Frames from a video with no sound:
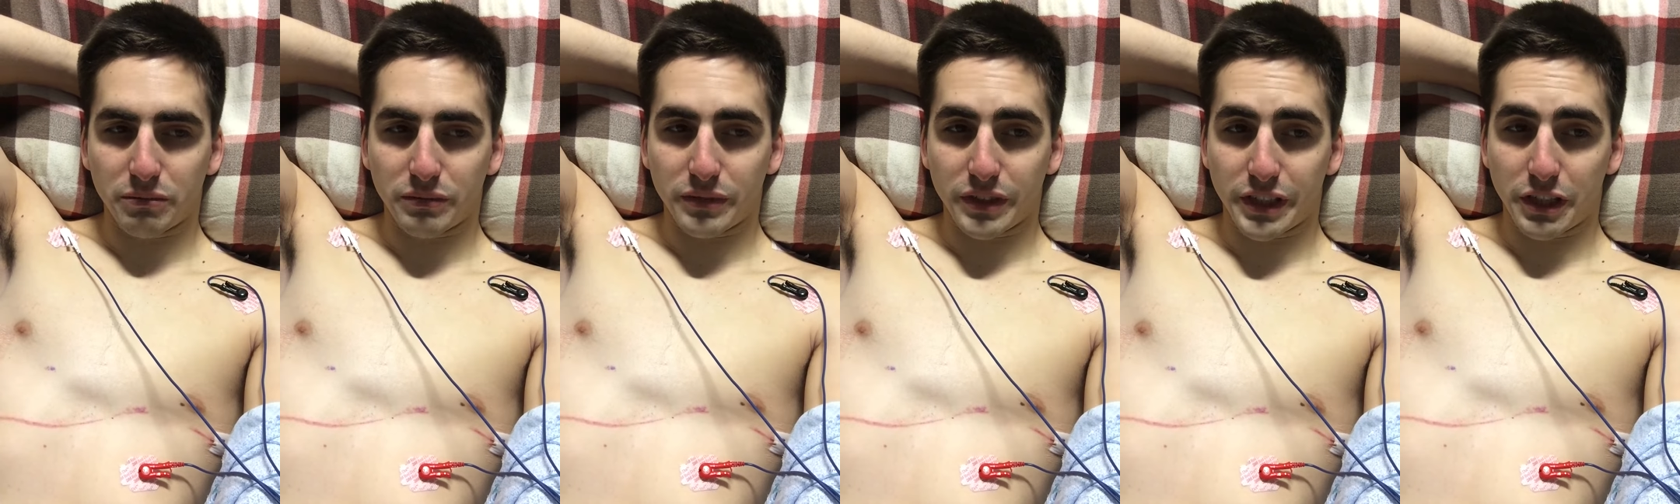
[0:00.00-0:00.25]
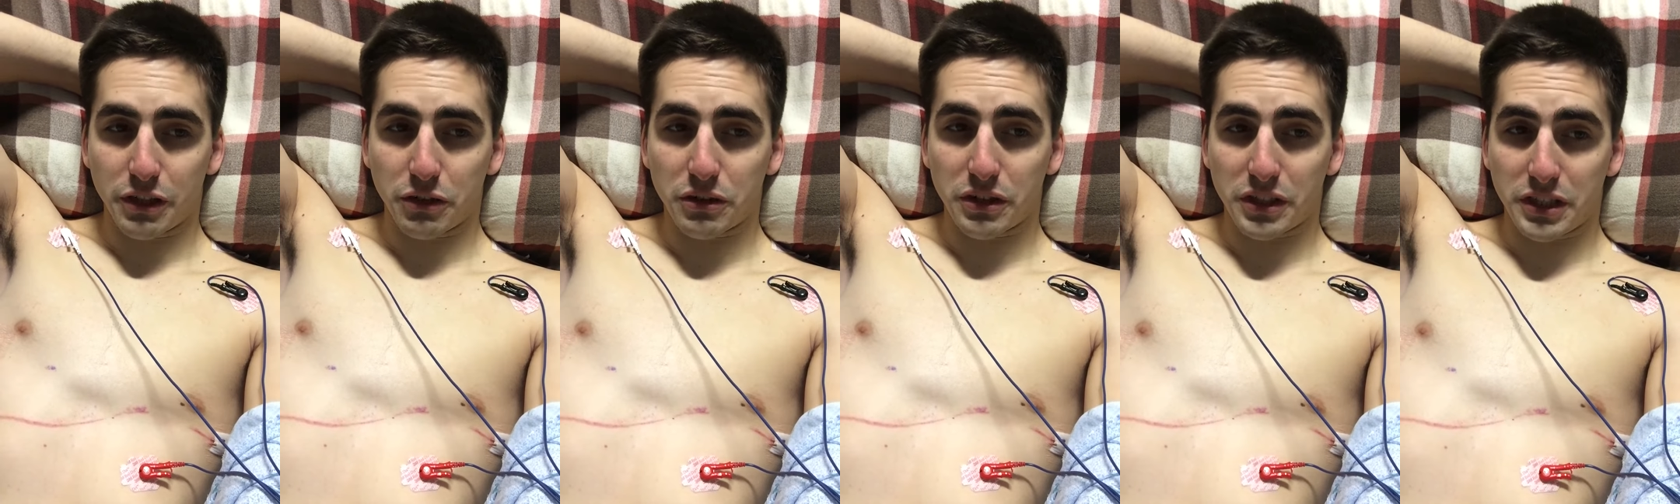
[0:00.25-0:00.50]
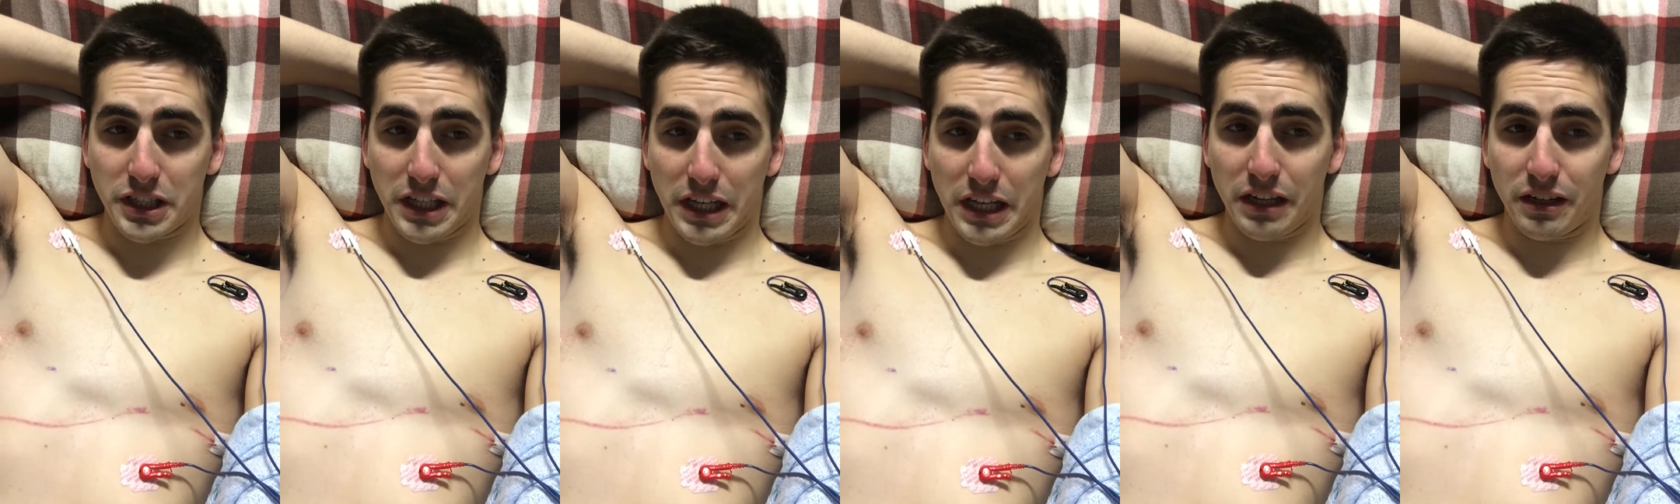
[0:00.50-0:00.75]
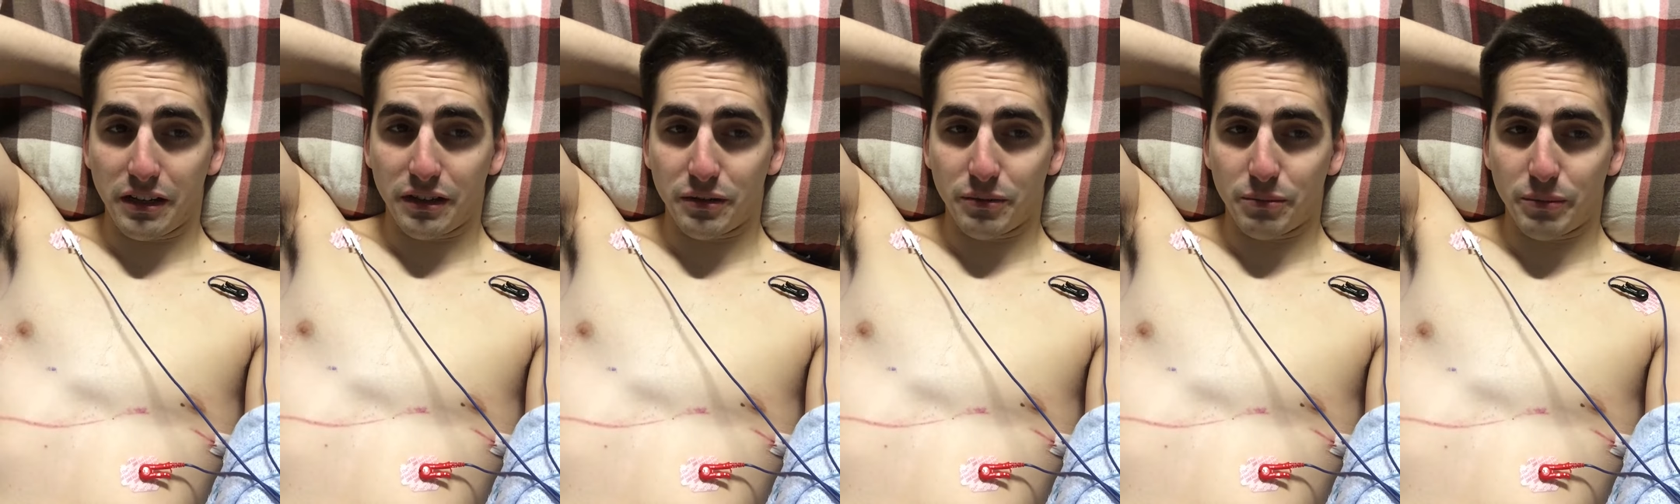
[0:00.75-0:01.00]
0 to
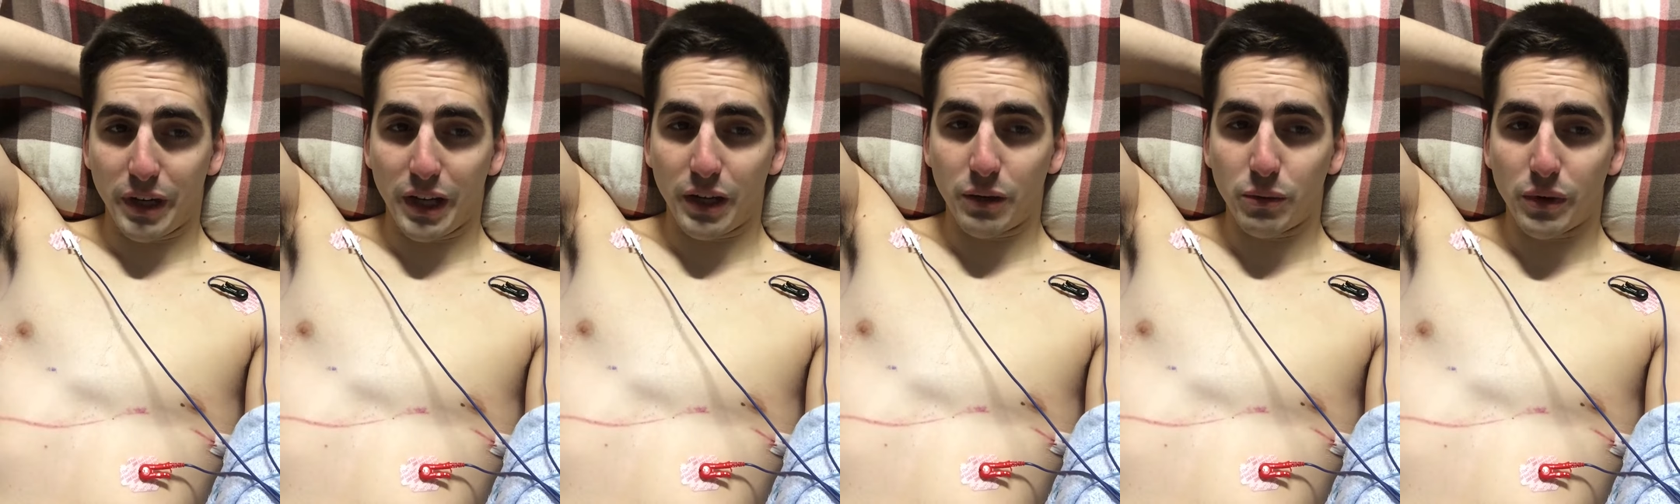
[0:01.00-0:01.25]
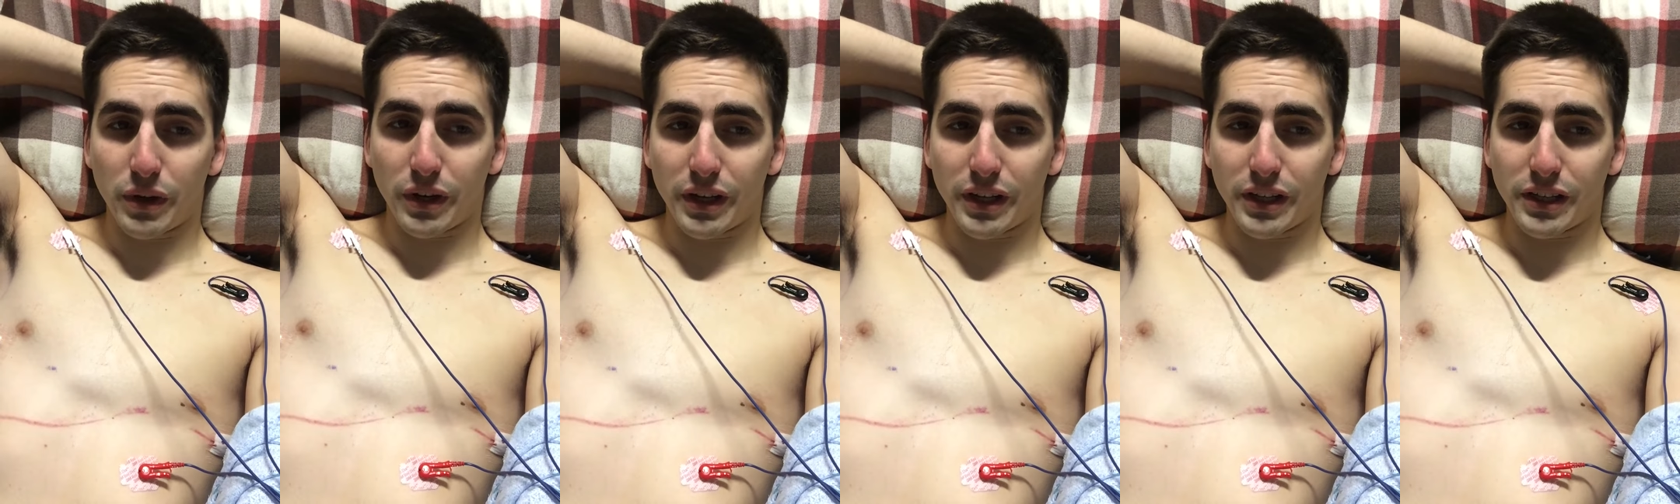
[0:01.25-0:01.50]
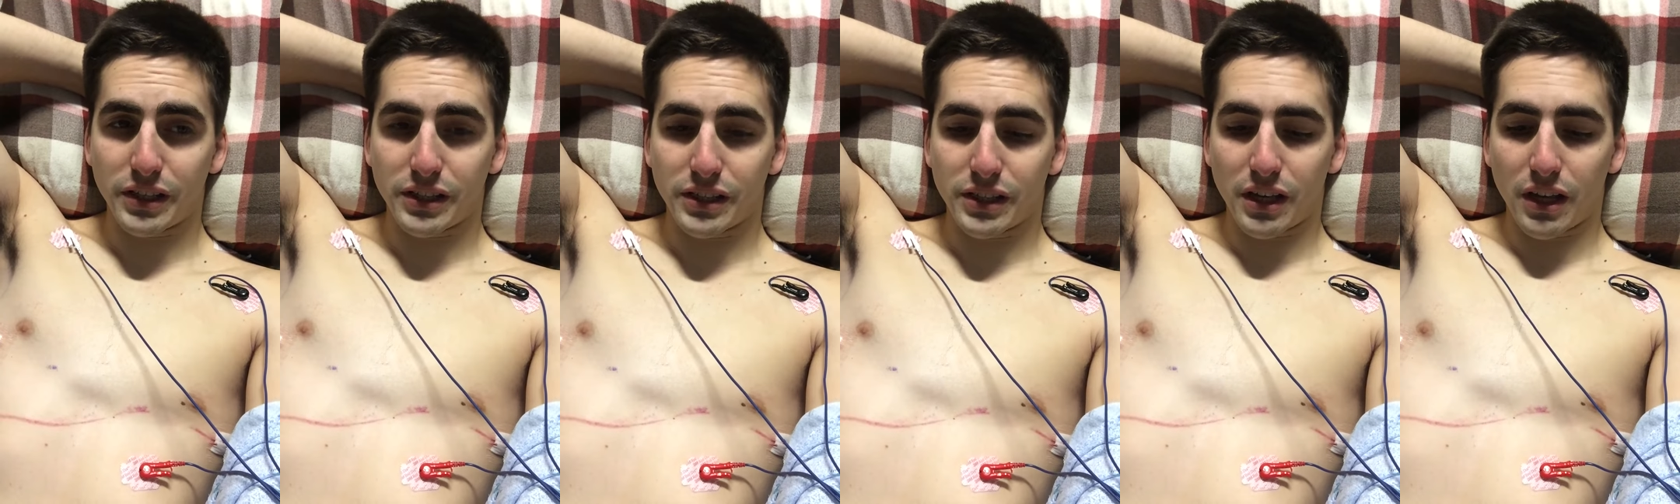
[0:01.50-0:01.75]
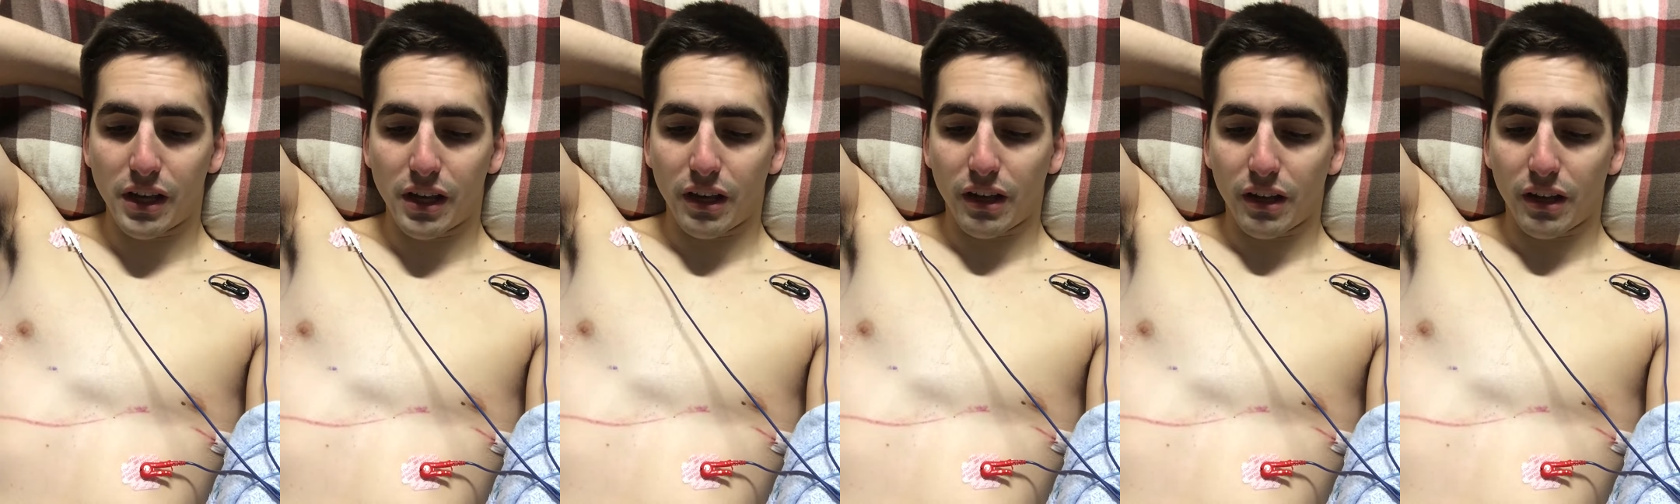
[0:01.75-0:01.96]
10 pain-wise,